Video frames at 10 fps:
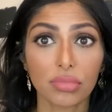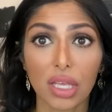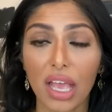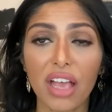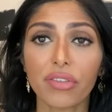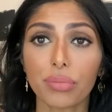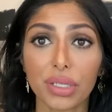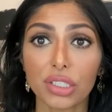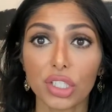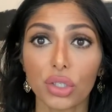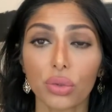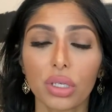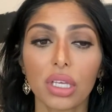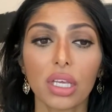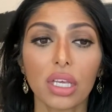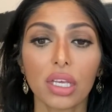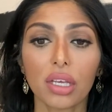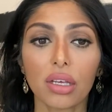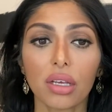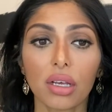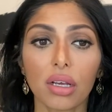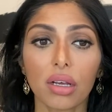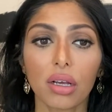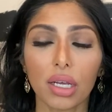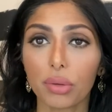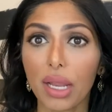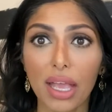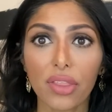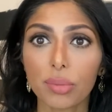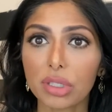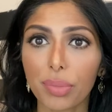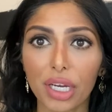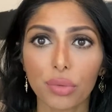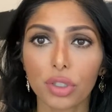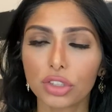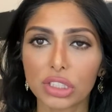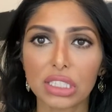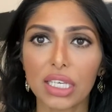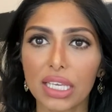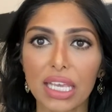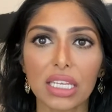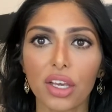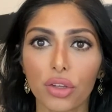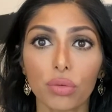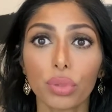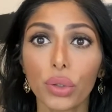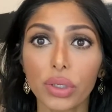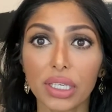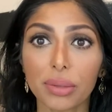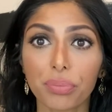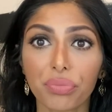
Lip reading: haven't been to, I would add them to payroll just like any other employee.